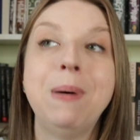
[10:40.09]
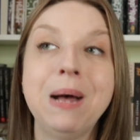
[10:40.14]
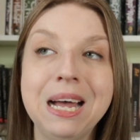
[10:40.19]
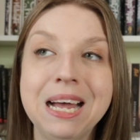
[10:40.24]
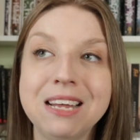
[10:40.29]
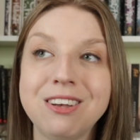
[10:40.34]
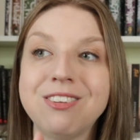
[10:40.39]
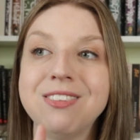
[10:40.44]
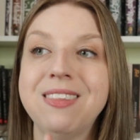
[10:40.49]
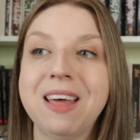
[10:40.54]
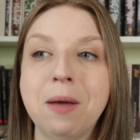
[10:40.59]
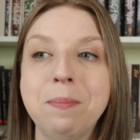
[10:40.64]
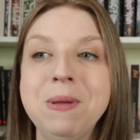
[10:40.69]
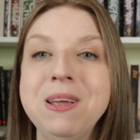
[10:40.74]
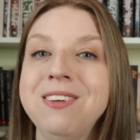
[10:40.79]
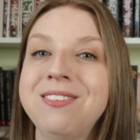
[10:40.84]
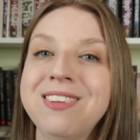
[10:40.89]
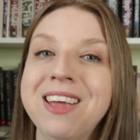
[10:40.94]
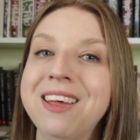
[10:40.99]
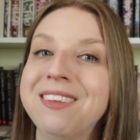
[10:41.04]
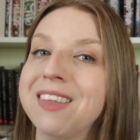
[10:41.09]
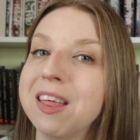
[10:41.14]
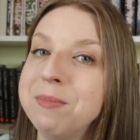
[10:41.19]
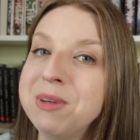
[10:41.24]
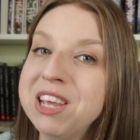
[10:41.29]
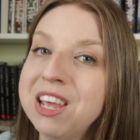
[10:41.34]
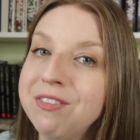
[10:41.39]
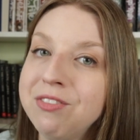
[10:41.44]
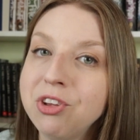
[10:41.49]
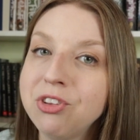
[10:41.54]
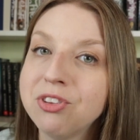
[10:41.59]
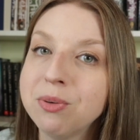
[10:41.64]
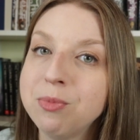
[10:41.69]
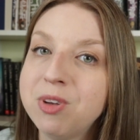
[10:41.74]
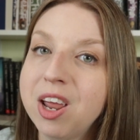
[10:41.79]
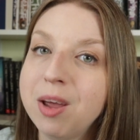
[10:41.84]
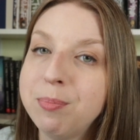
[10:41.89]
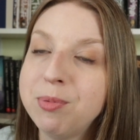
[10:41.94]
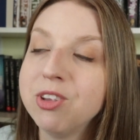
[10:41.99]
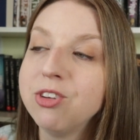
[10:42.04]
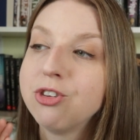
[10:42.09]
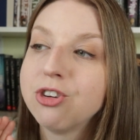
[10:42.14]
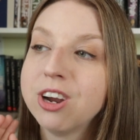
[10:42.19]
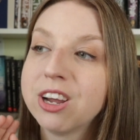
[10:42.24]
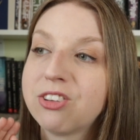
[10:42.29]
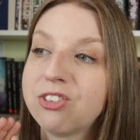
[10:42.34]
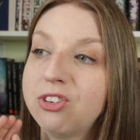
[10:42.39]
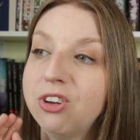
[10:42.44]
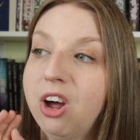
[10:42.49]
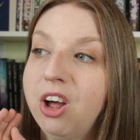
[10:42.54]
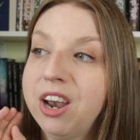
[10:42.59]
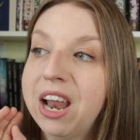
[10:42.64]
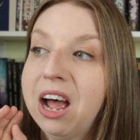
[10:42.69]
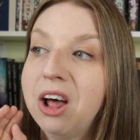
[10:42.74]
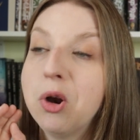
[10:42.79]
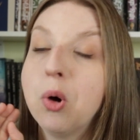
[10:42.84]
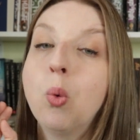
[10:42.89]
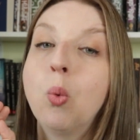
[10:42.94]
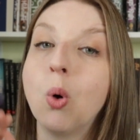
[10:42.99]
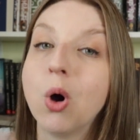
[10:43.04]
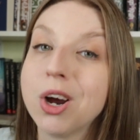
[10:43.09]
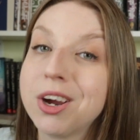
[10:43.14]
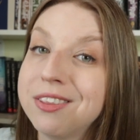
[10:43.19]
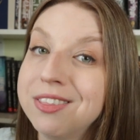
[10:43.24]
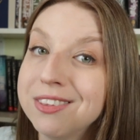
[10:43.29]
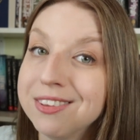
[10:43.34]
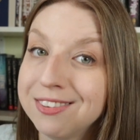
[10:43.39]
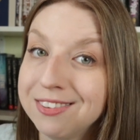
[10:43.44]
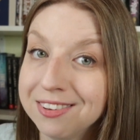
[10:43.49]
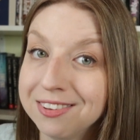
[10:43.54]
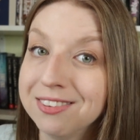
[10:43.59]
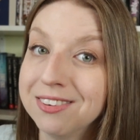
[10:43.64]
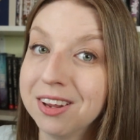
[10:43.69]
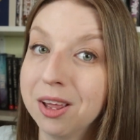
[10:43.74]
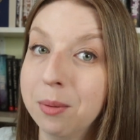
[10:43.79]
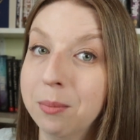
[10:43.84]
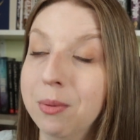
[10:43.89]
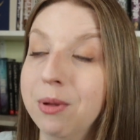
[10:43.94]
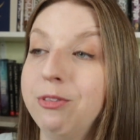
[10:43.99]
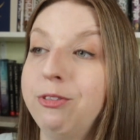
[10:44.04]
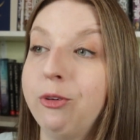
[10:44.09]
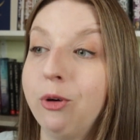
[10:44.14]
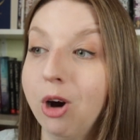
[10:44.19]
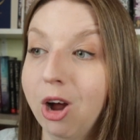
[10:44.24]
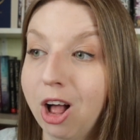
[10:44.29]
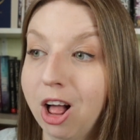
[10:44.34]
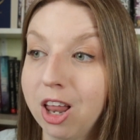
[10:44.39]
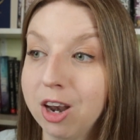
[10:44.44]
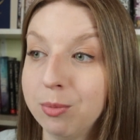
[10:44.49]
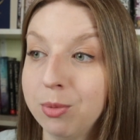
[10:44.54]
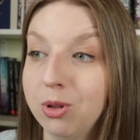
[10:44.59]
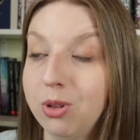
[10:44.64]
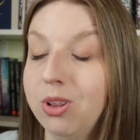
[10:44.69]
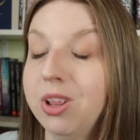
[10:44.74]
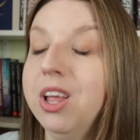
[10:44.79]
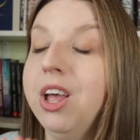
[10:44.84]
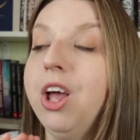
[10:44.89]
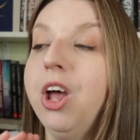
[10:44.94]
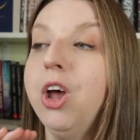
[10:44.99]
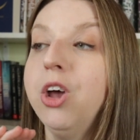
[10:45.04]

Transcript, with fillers: But that being said, let me give you some tips and tricks on how to work the system for Audible.